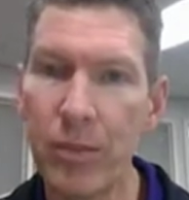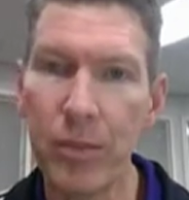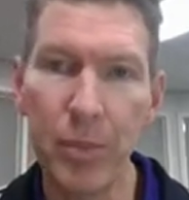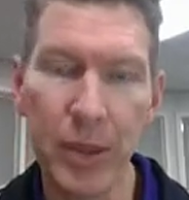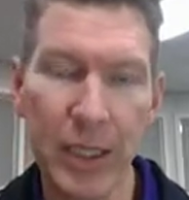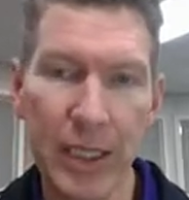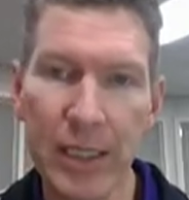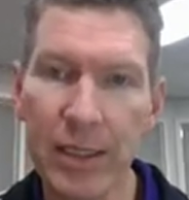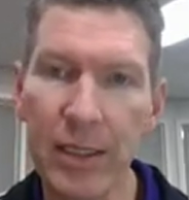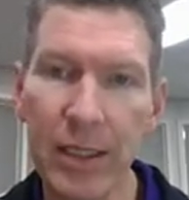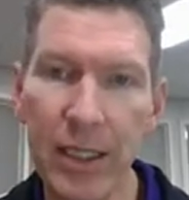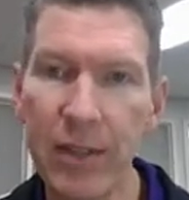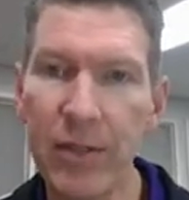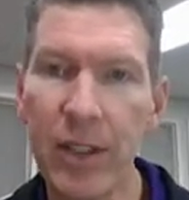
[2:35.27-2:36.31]
Please
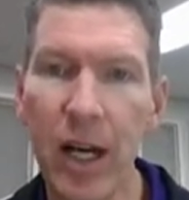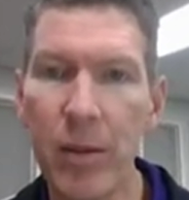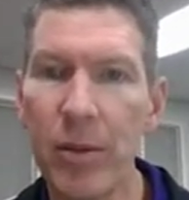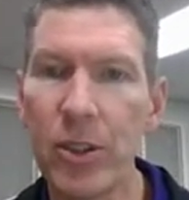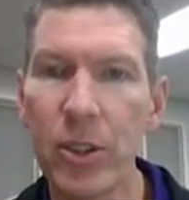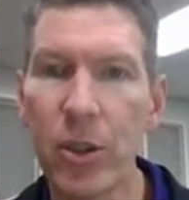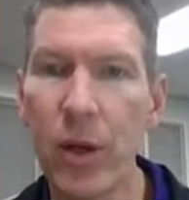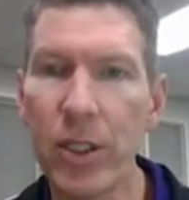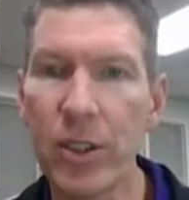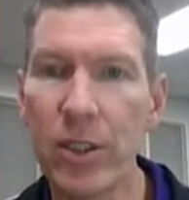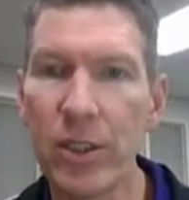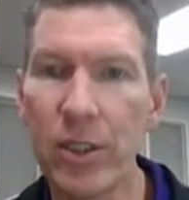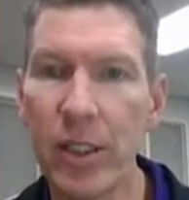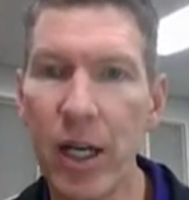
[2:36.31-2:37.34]
leave comments or
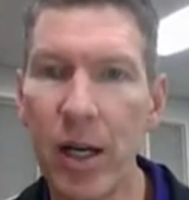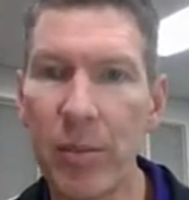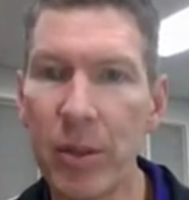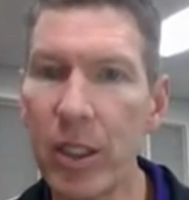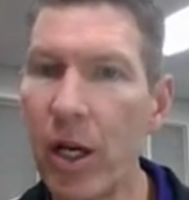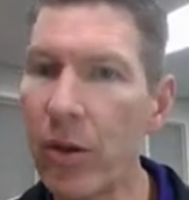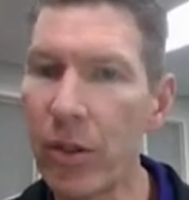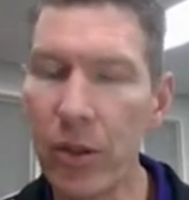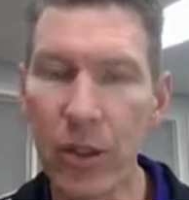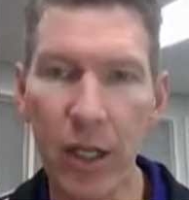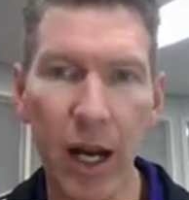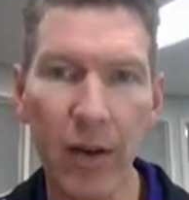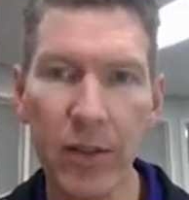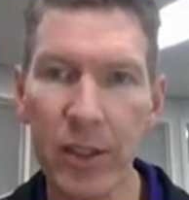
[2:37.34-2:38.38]
questions below. You can
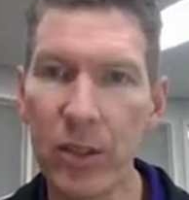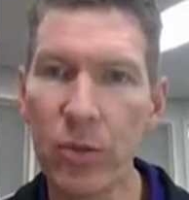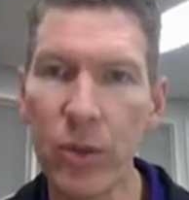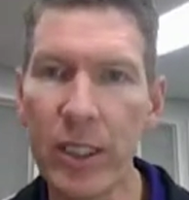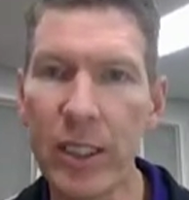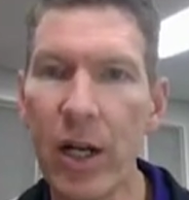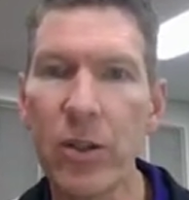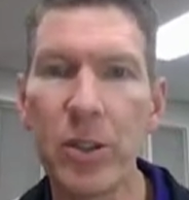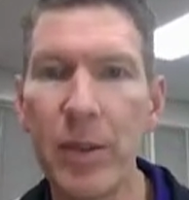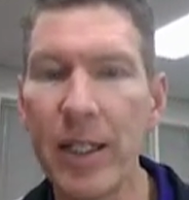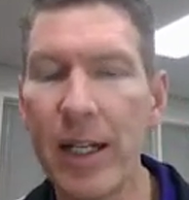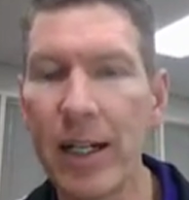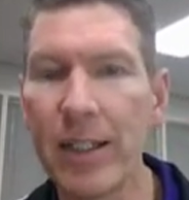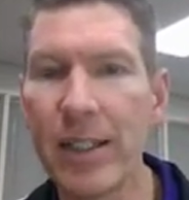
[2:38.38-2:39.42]
obviously reach out to me
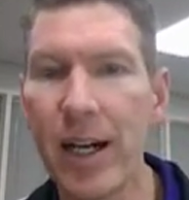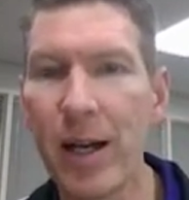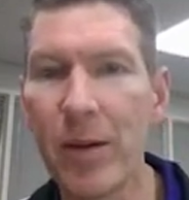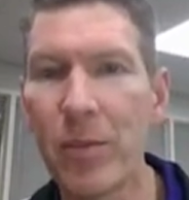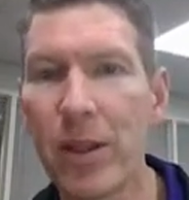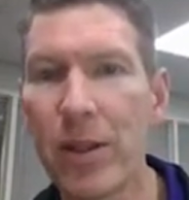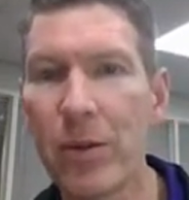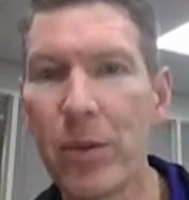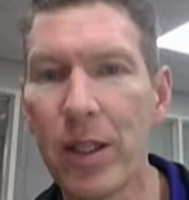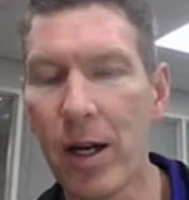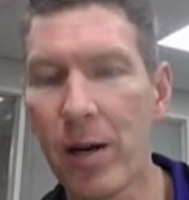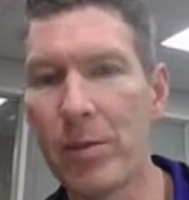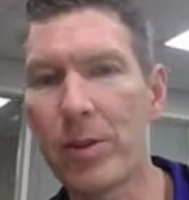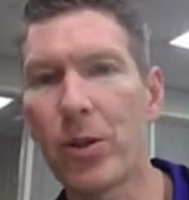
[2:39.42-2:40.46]
at any time with
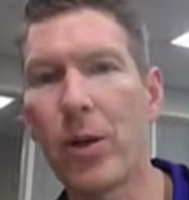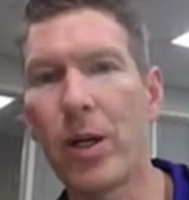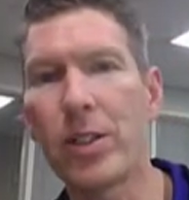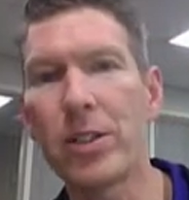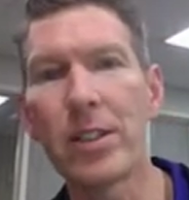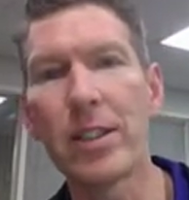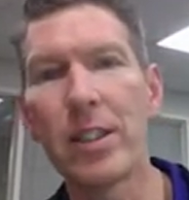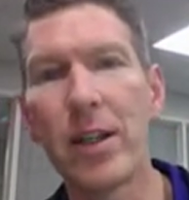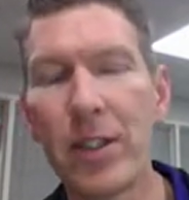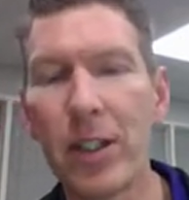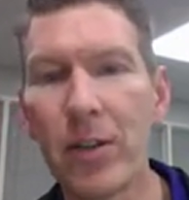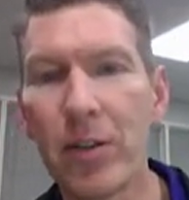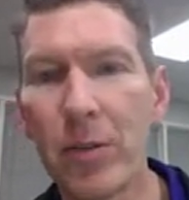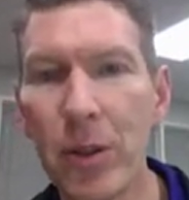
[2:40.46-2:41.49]
comments or questions. I'd love to
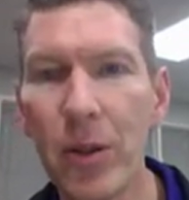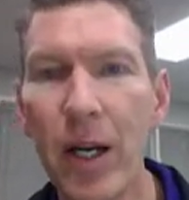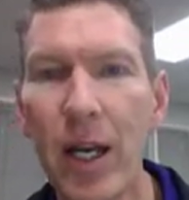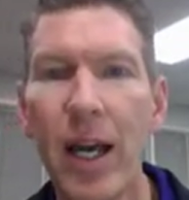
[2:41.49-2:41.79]
hear from you.